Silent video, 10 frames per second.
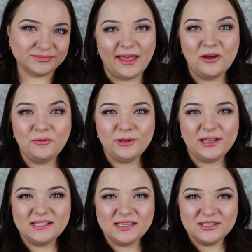I hope you
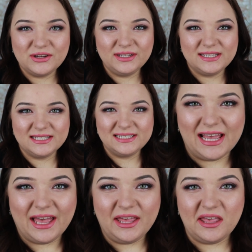guys enjoyed it.
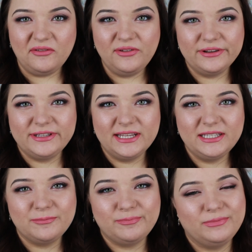If you did,
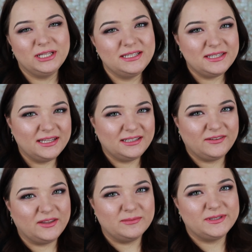please hit the
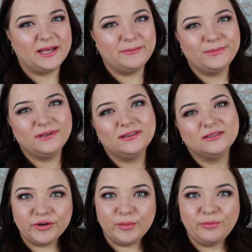thumbs up.
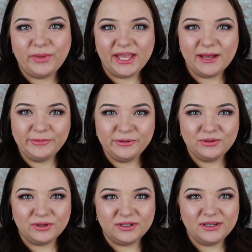For more makeup
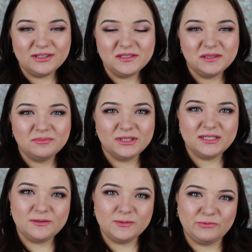tutorials,
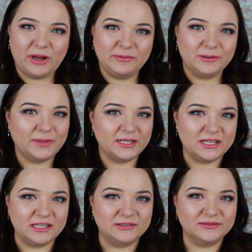please subscribe to my
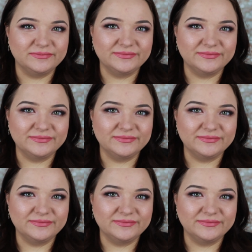channel.